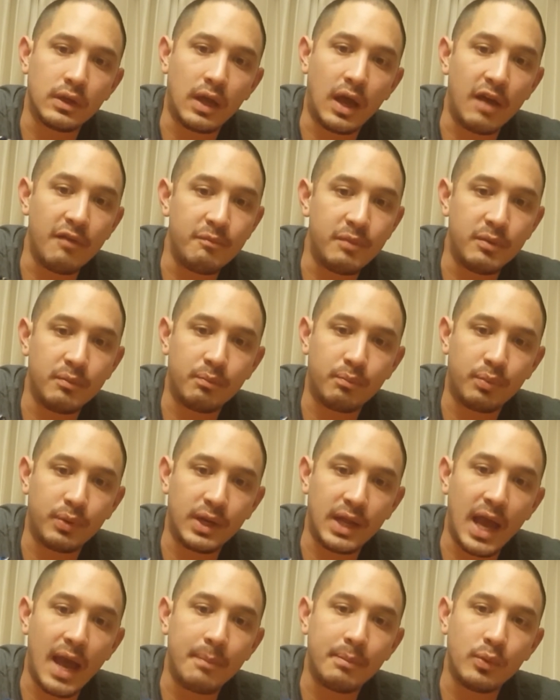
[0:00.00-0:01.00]
I've been
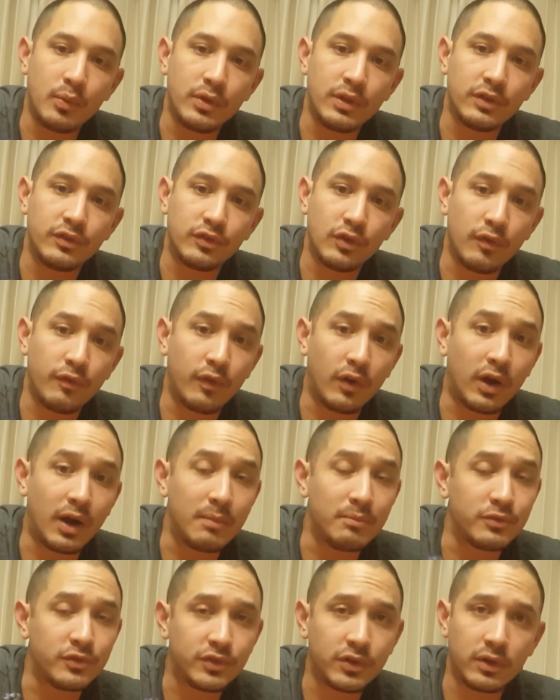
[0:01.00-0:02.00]
pretty happy with it so far.
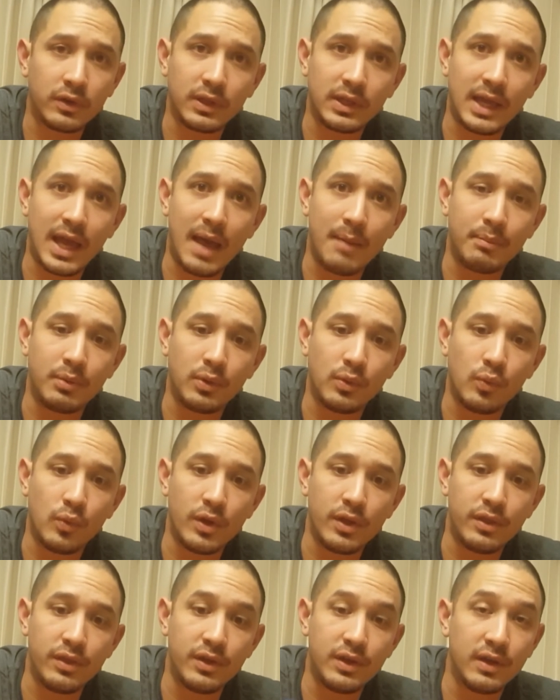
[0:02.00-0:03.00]
I'm certainly happy
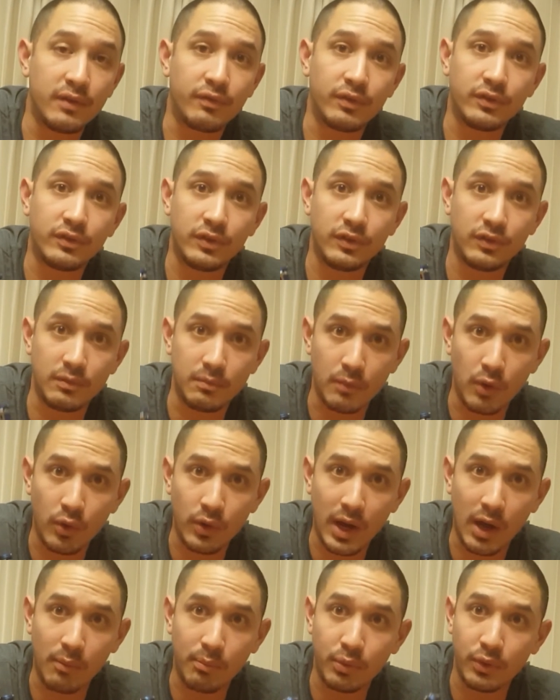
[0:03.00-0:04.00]
with the differences in
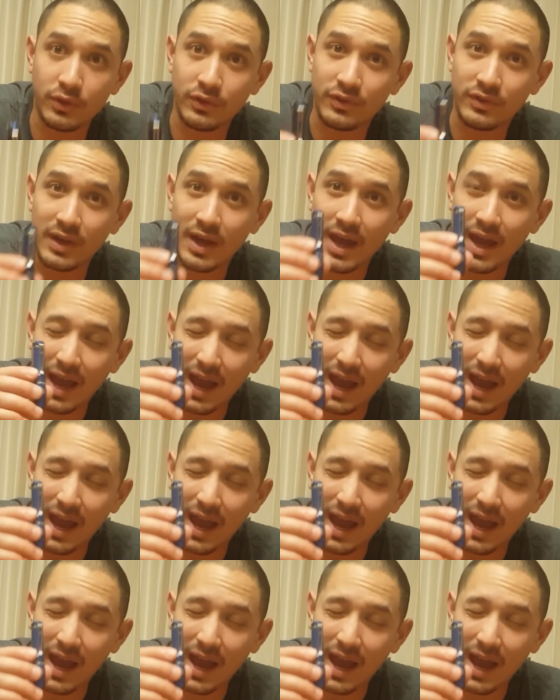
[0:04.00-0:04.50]
mode outputs,